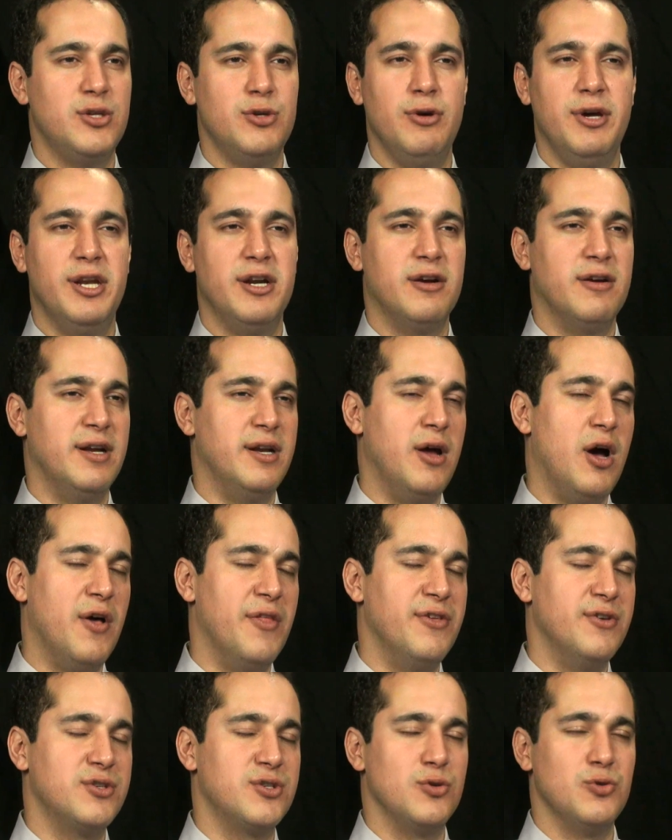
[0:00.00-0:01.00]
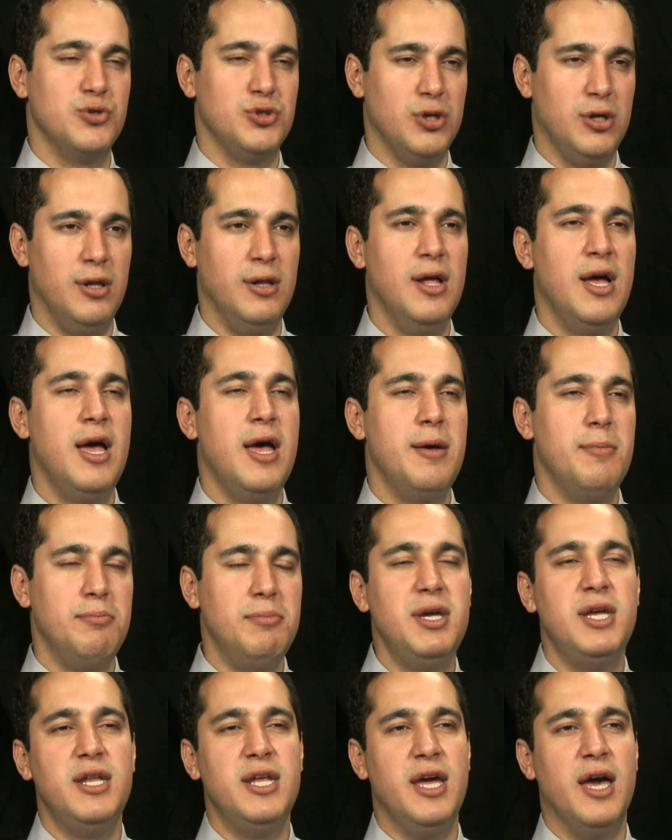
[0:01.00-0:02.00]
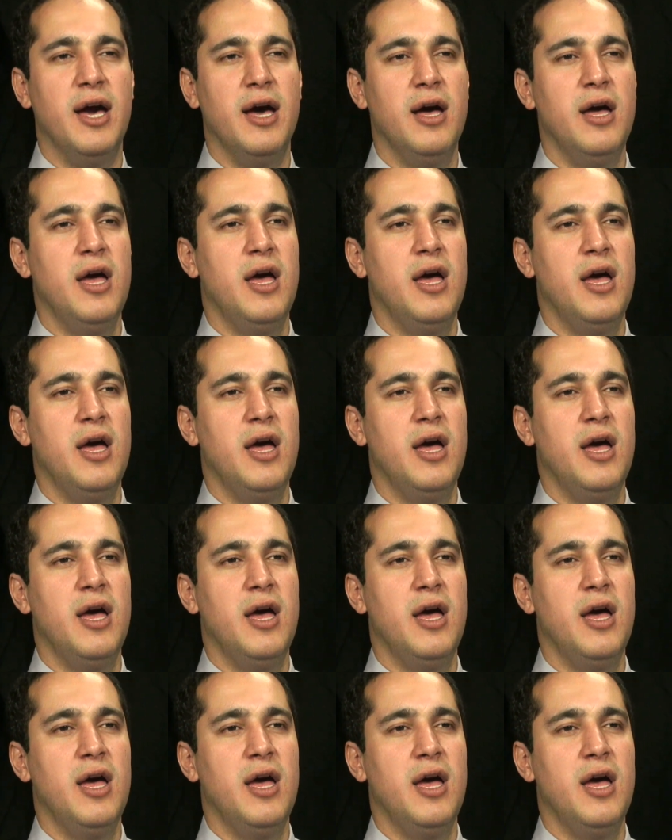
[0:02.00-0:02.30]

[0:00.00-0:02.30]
Twitter, and all the social media.